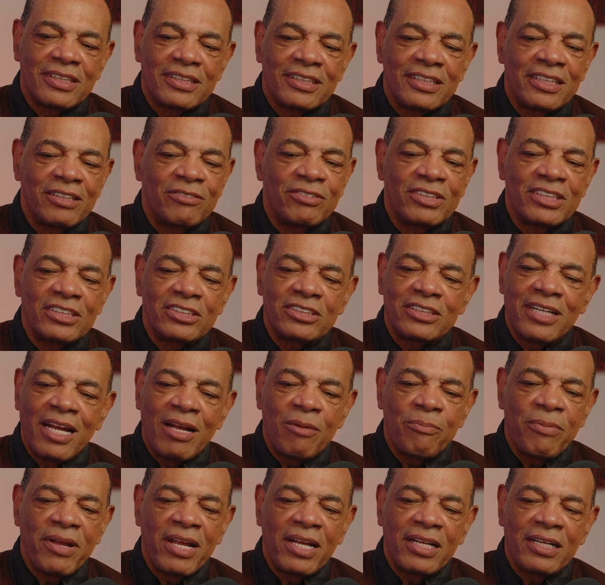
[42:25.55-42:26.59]
living a
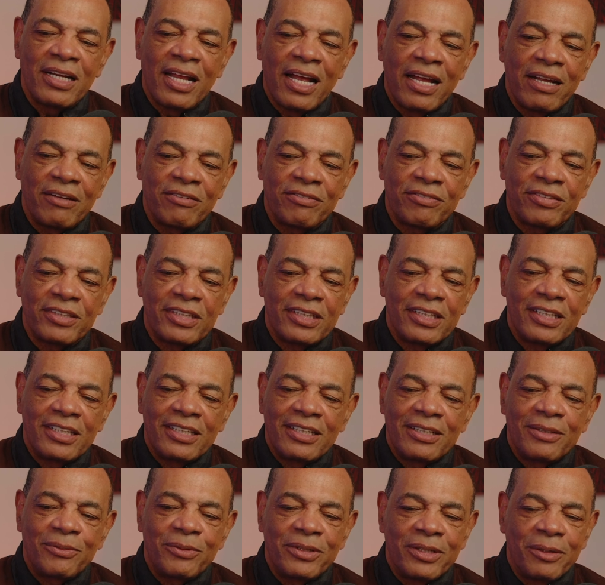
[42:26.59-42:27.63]
champagne life,
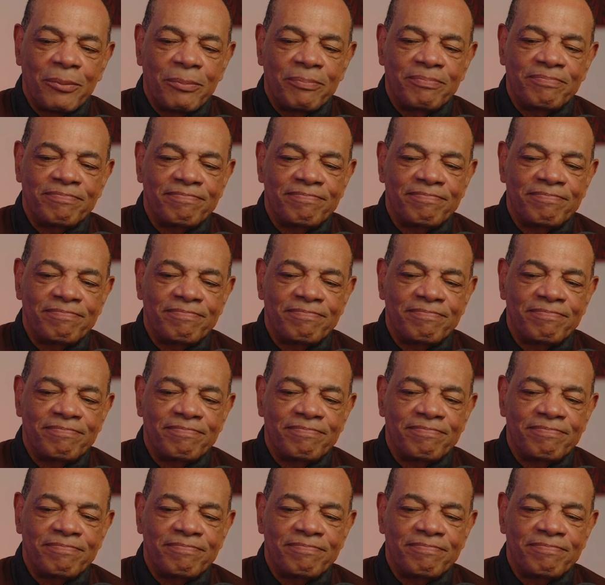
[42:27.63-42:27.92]
with a